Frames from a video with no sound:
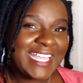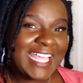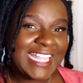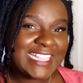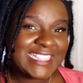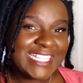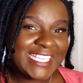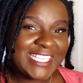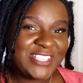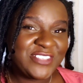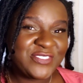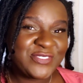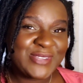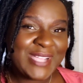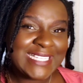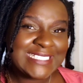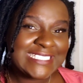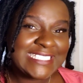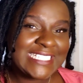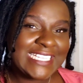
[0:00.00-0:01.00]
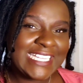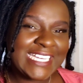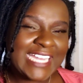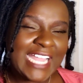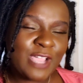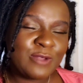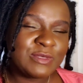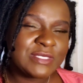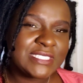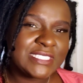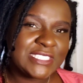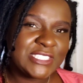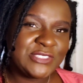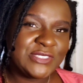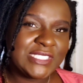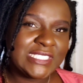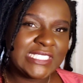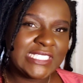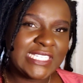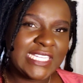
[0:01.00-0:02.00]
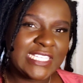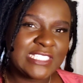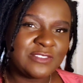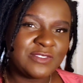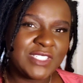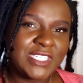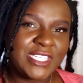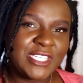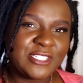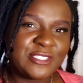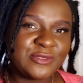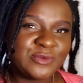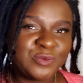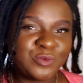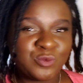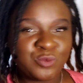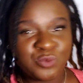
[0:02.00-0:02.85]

I thank you for watching, and I will see you in the next video.